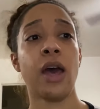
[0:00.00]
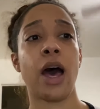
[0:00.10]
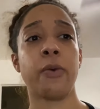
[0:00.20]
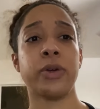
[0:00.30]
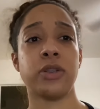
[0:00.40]

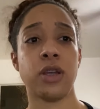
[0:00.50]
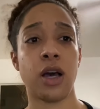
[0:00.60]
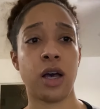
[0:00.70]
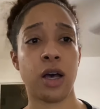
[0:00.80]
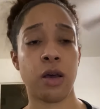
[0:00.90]
I would
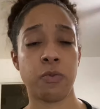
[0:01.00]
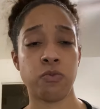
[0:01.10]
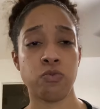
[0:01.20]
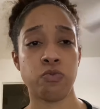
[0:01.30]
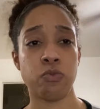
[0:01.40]

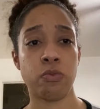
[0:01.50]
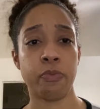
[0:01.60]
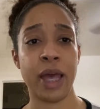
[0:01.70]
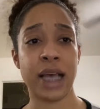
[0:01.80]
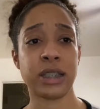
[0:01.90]

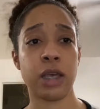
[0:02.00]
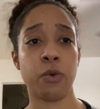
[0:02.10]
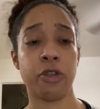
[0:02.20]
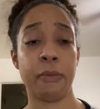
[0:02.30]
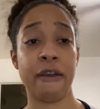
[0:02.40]
pass it
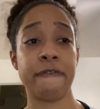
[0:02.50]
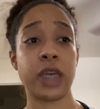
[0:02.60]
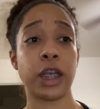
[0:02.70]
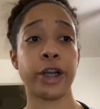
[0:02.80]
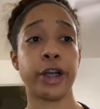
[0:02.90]
with my
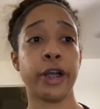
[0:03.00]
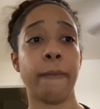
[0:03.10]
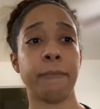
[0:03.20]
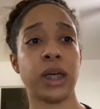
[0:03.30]
finger